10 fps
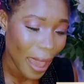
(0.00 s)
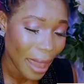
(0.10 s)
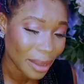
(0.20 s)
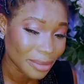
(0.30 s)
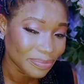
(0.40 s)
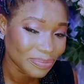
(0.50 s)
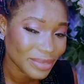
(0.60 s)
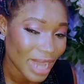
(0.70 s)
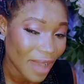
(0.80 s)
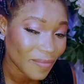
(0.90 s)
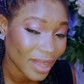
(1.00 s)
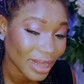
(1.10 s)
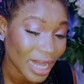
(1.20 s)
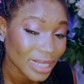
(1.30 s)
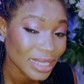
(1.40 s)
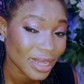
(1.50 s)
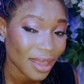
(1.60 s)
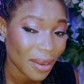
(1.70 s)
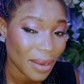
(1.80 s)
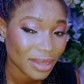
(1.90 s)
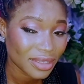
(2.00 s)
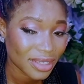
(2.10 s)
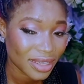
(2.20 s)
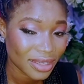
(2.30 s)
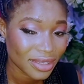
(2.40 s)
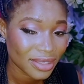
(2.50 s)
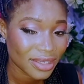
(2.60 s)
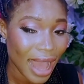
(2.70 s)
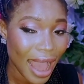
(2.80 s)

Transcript: And after that interactions,